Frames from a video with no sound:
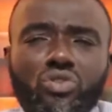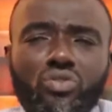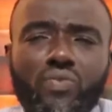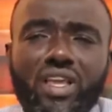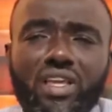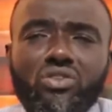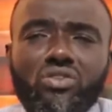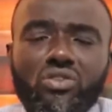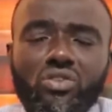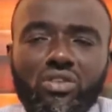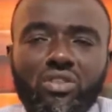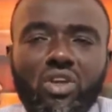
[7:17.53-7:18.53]
we
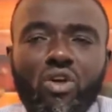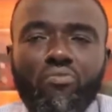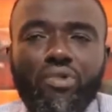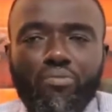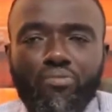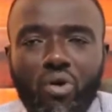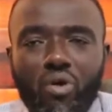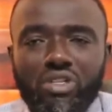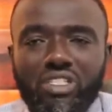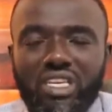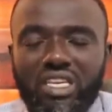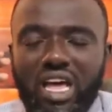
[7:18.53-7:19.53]
should
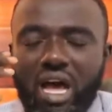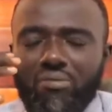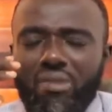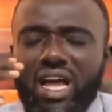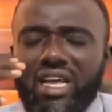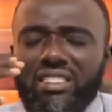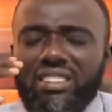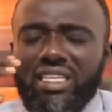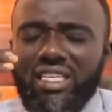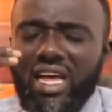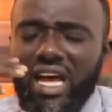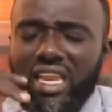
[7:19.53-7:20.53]
purpose in our minds
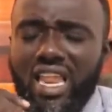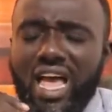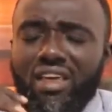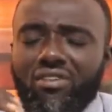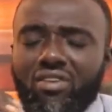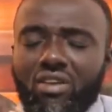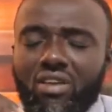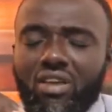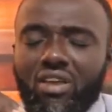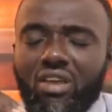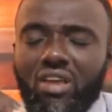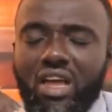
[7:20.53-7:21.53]
and in our life
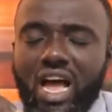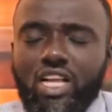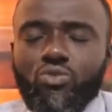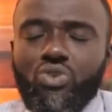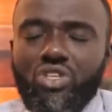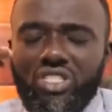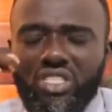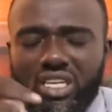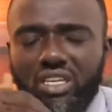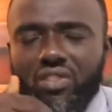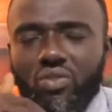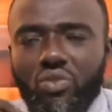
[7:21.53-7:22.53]
as we
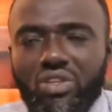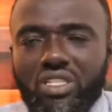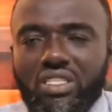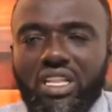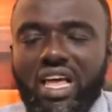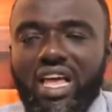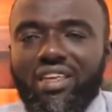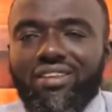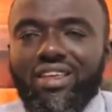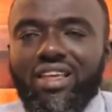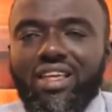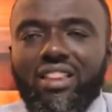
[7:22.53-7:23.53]
journey through this life
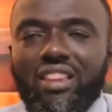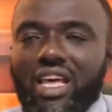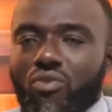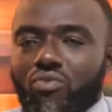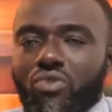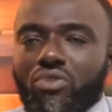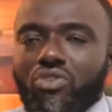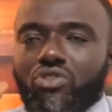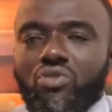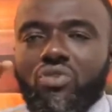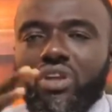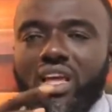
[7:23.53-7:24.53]
that we will
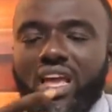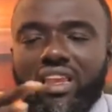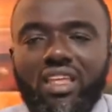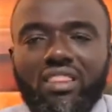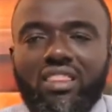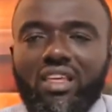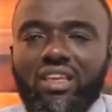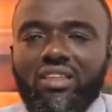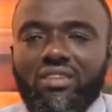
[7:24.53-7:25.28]
do anything